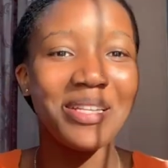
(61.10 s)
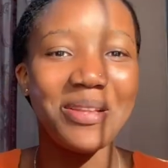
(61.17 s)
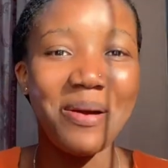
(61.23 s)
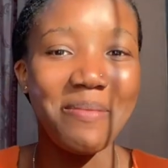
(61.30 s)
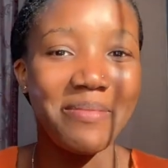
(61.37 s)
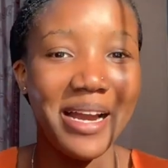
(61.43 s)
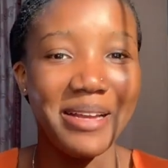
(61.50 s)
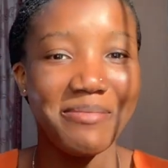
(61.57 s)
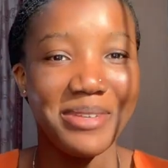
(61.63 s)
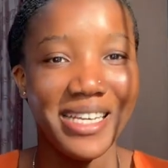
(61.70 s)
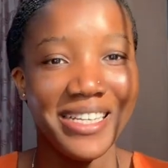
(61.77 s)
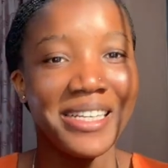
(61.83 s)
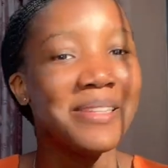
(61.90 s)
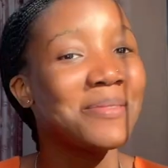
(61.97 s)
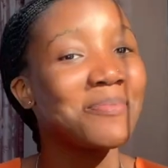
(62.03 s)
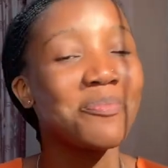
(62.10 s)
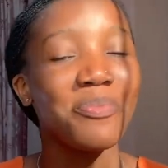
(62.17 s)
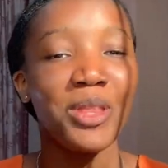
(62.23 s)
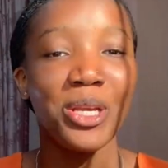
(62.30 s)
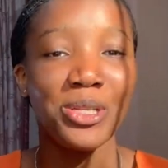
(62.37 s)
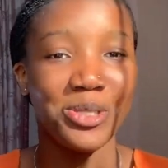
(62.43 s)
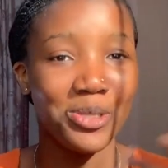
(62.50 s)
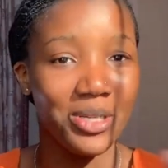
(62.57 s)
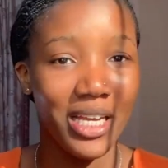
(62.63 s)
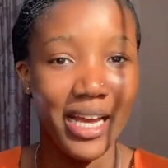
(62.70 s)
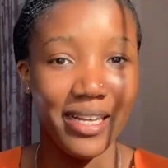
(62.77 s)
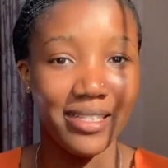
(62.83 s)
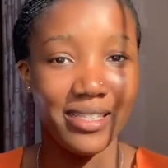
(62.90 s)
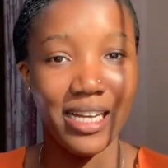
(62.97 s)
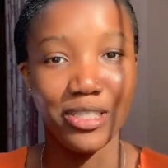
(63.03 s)
Don't mind me. So
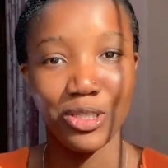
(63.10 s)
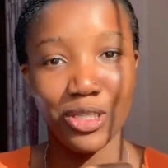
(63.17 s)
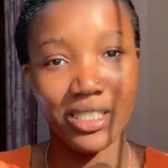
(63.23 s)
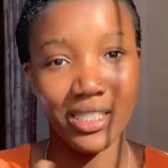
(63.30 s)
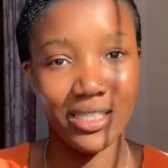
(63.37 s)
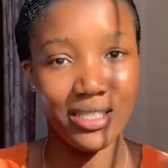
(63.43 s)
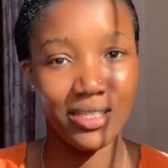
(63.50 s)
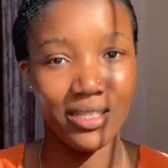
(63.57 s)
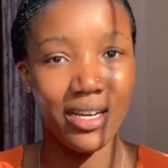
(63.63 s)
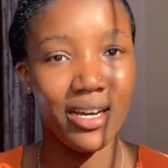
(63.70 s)
yes, that's just the thing.